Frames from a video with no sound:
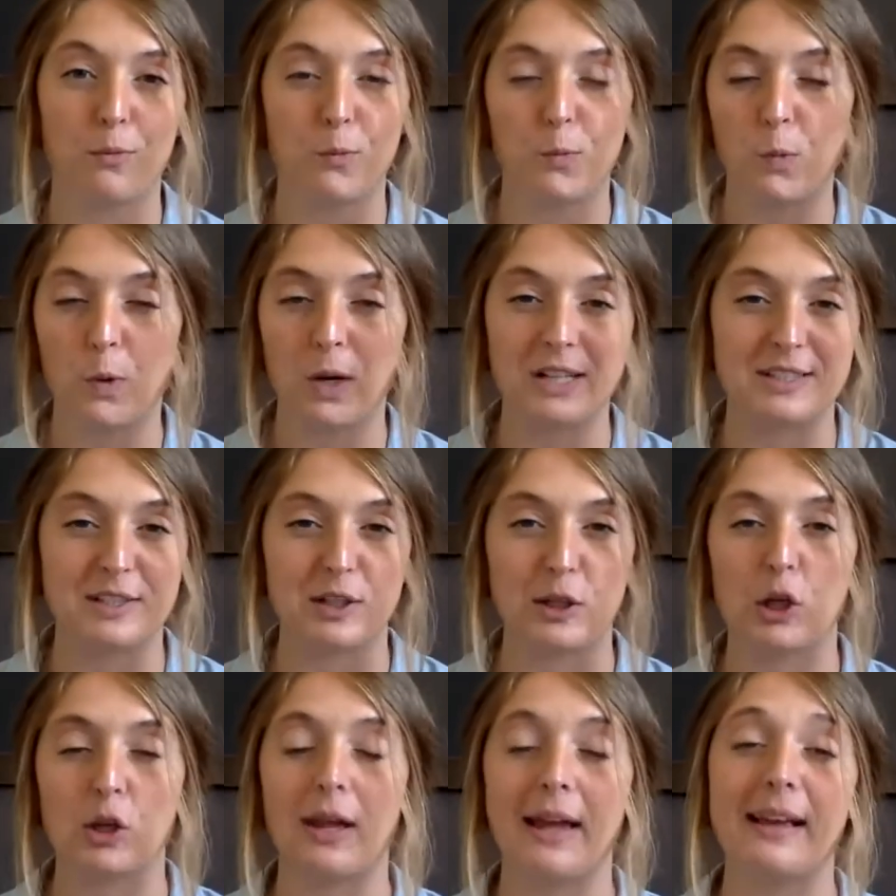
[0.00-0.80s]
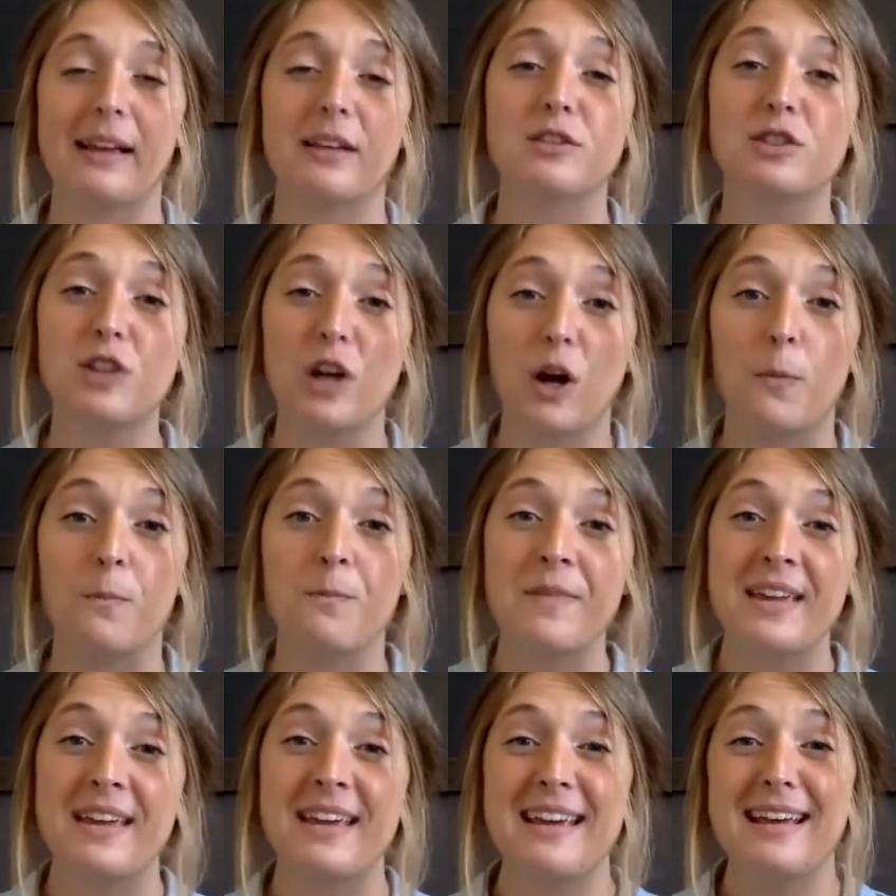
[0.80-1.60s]
What does it look like? So
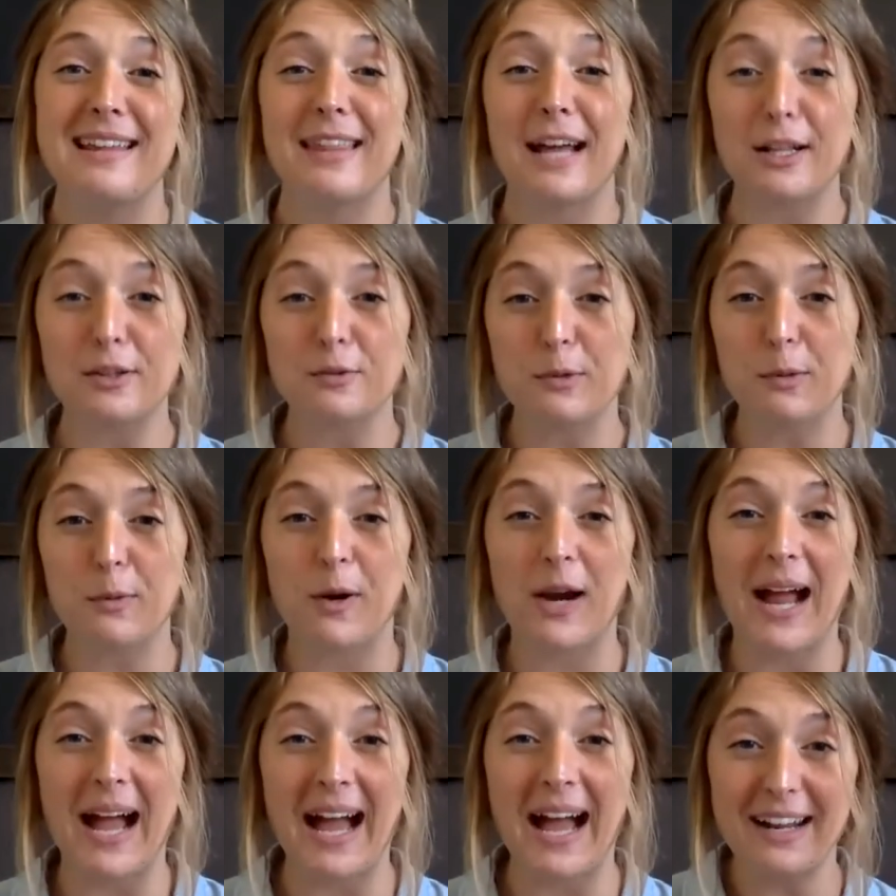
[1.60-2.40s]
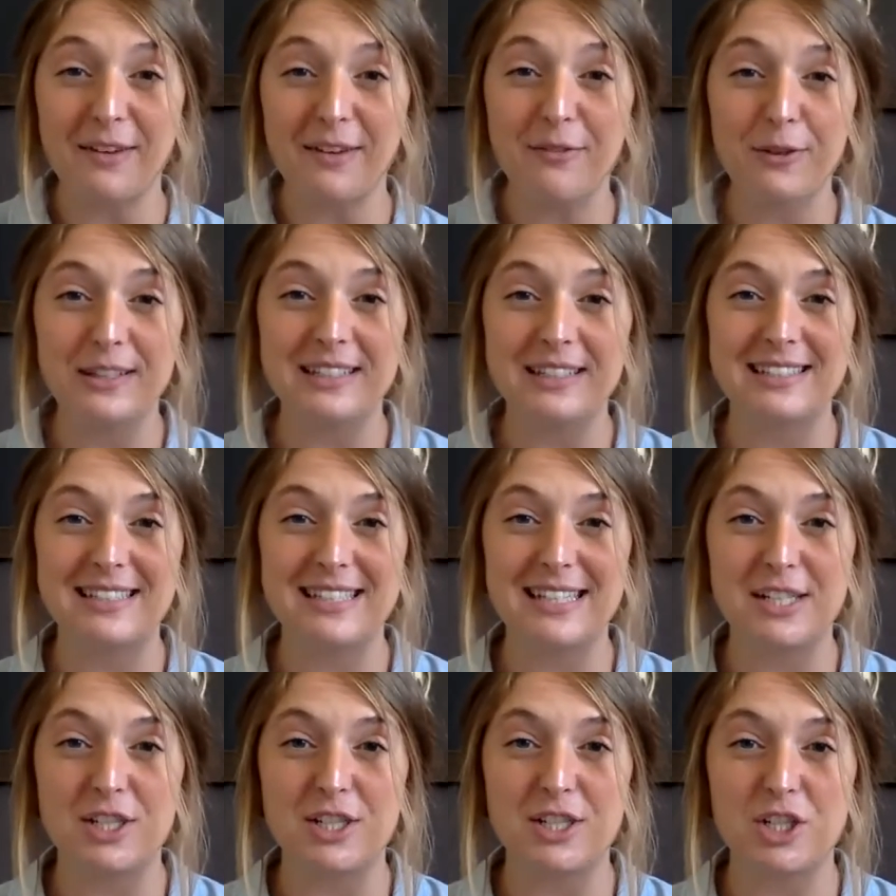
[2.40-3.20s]
that's where we're headed for this
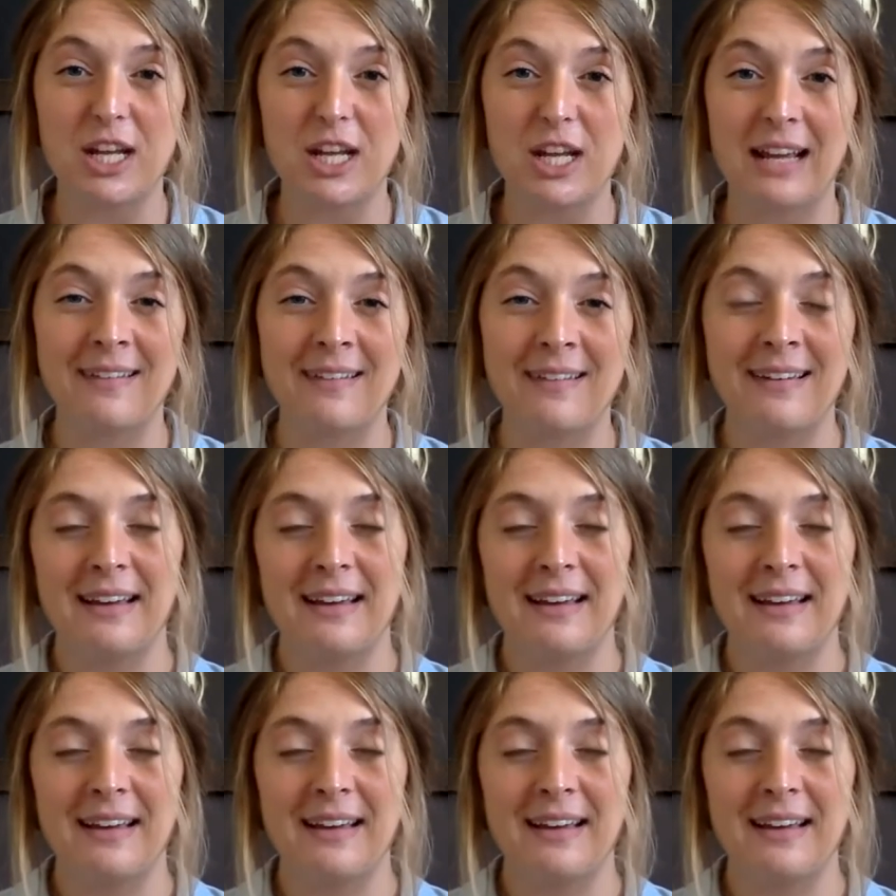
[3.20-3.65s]
teaching.